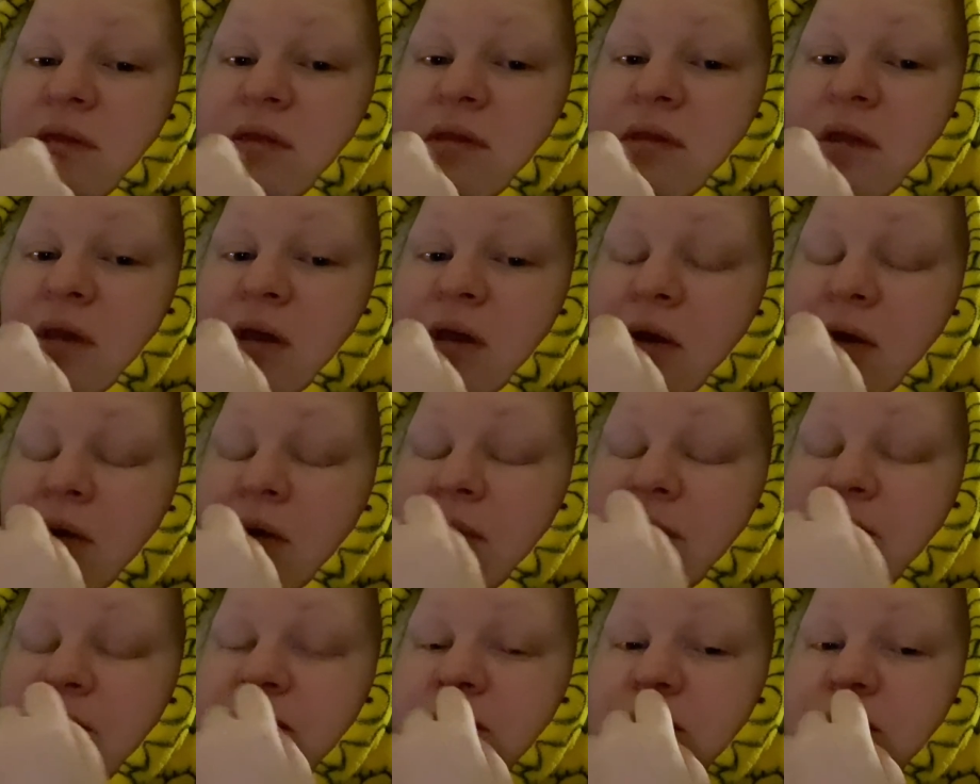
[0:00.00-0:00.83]

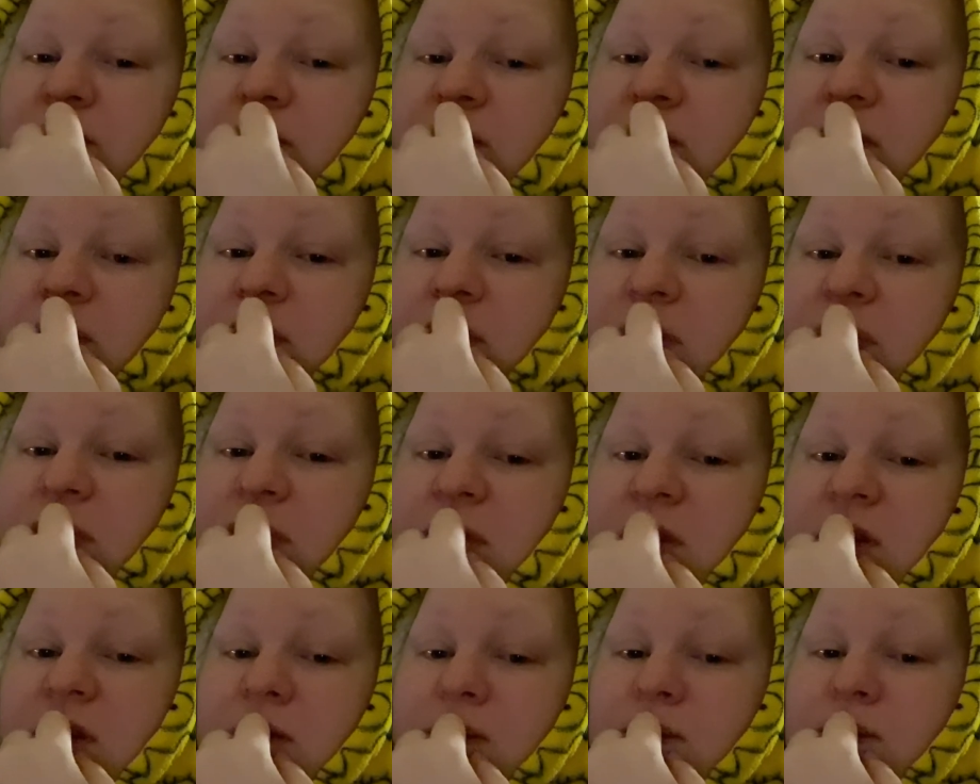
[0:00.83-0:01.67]
I
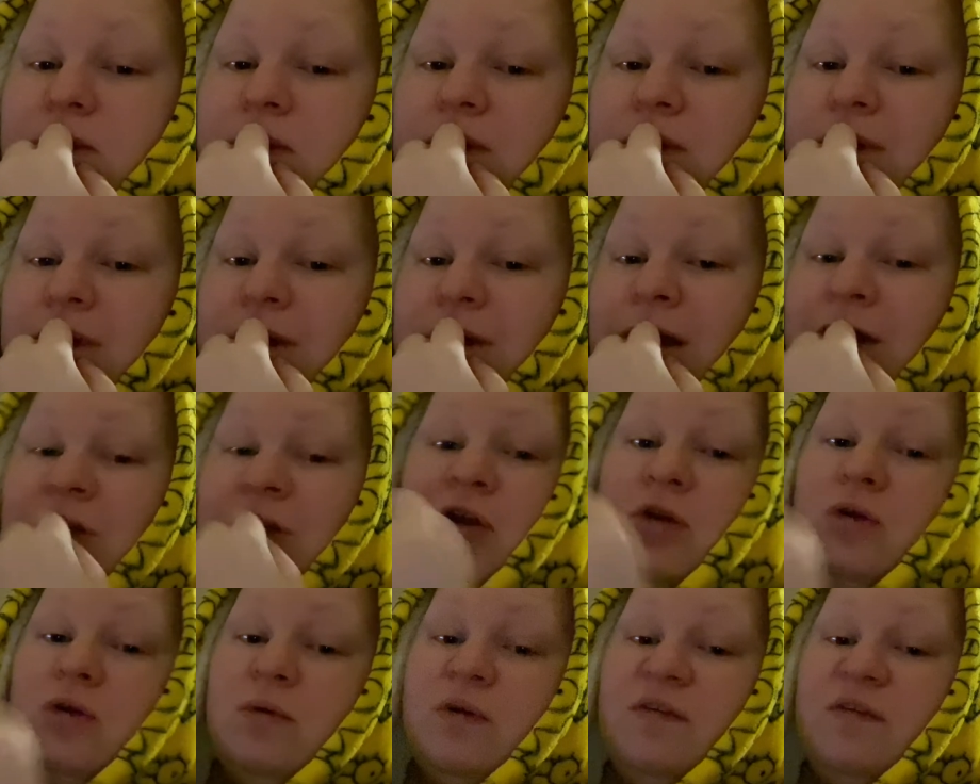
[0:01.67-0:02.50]

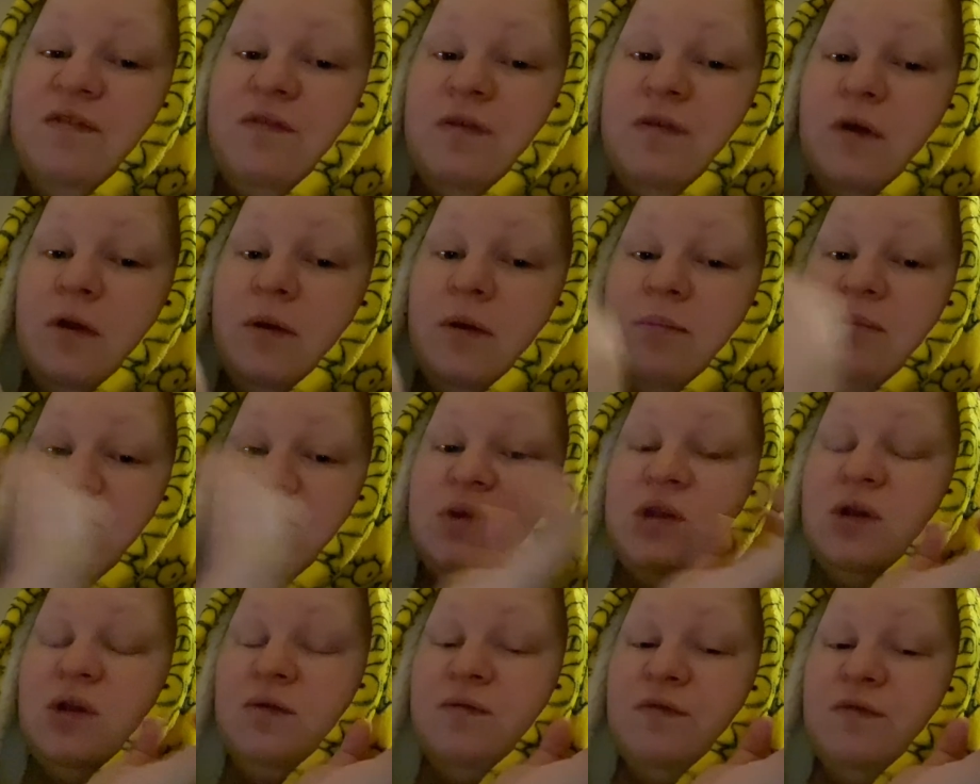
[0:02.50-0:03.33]
don't know if
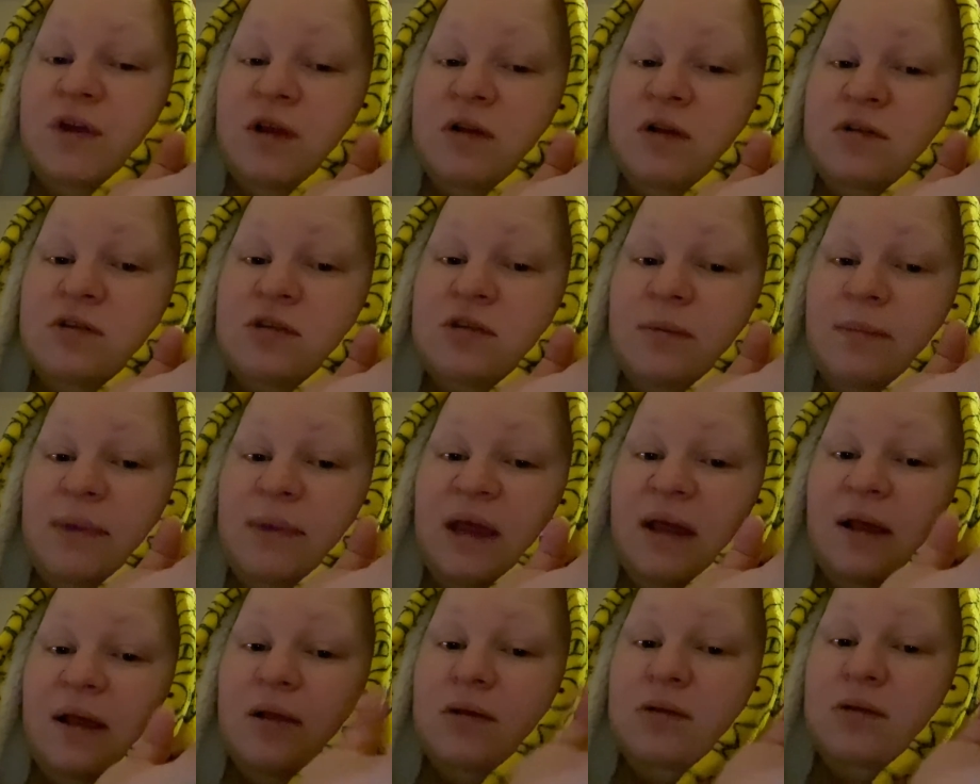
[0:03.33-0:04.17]
you've heard something
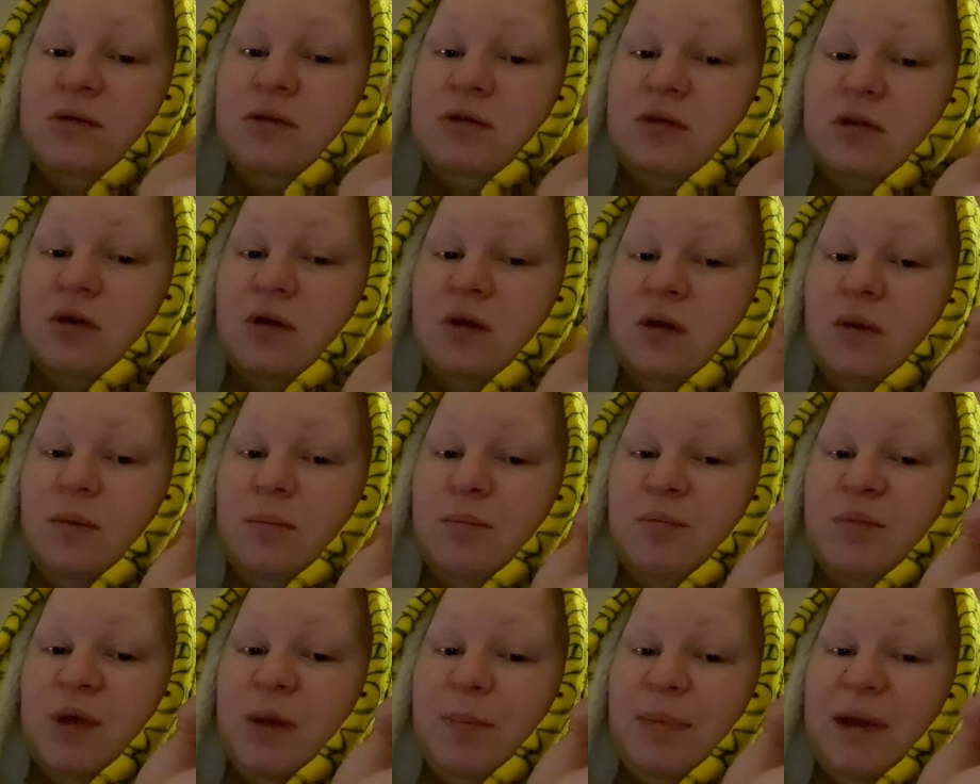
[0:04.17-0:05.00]
else
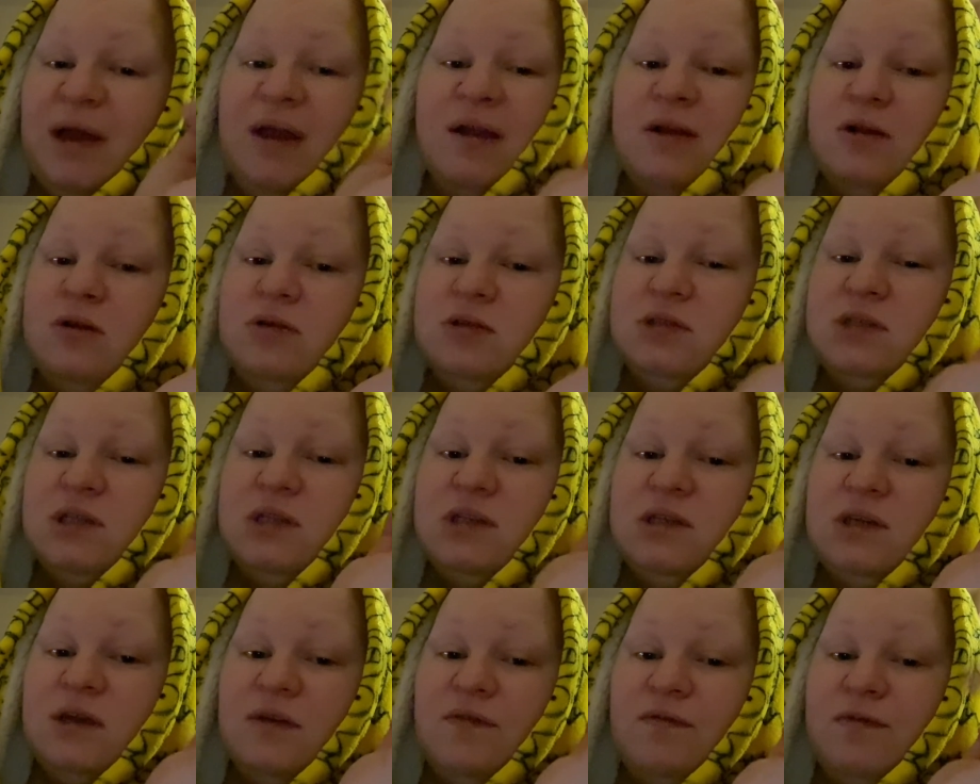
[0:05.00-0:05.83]
about, because
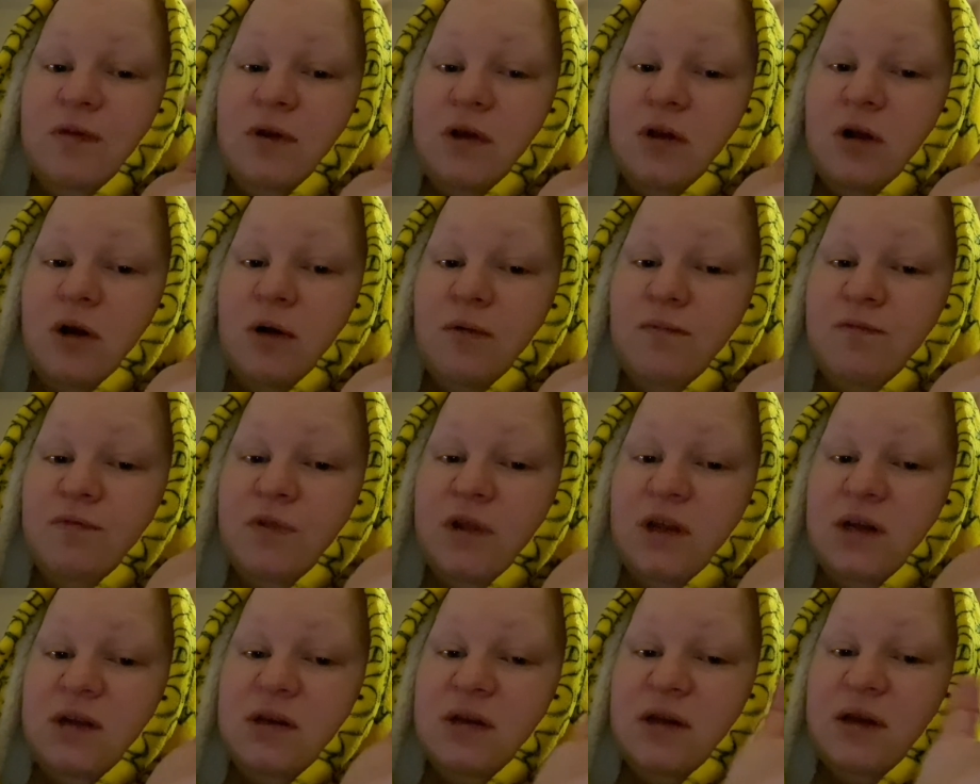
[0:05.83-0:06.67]
there's different
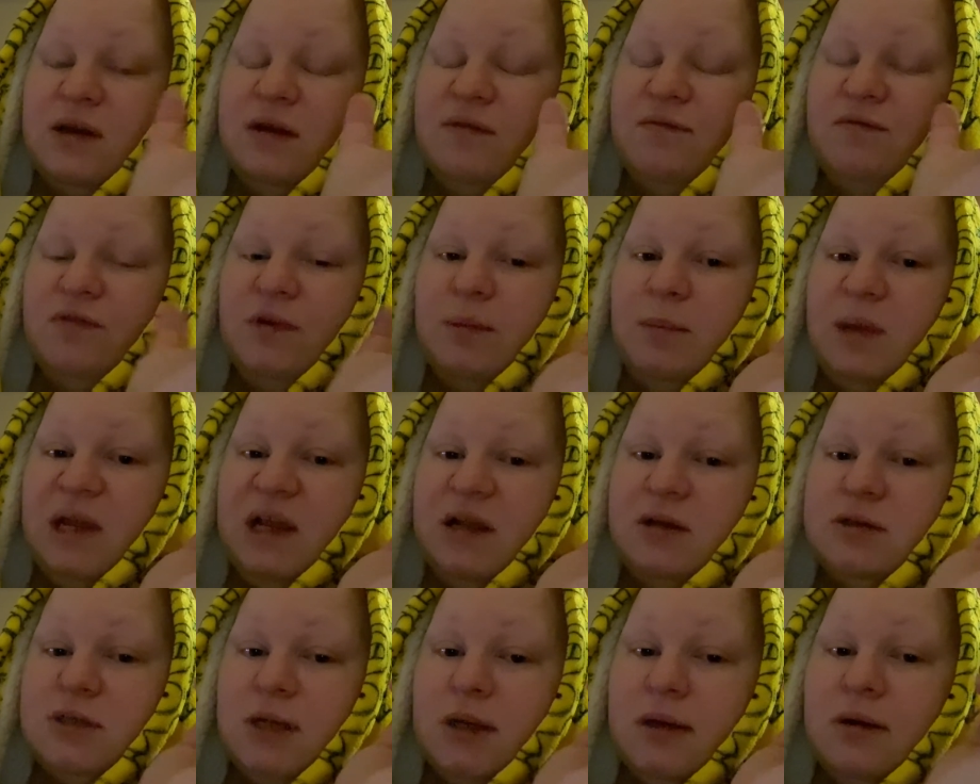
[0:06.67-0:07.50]
conflicting
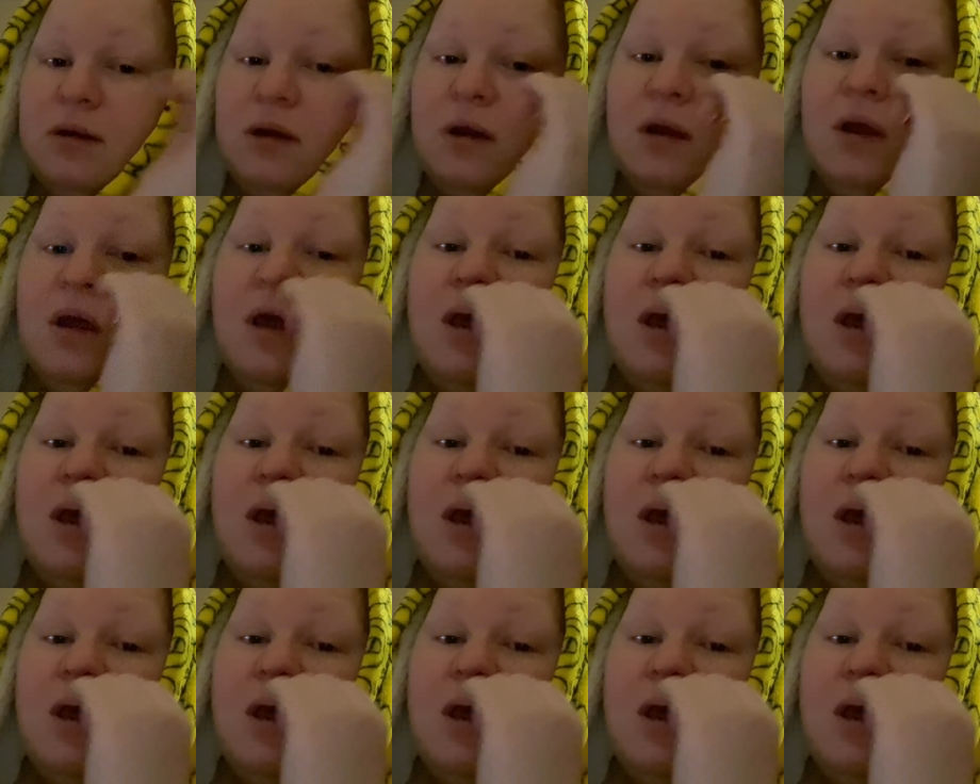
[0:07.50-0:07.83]
information,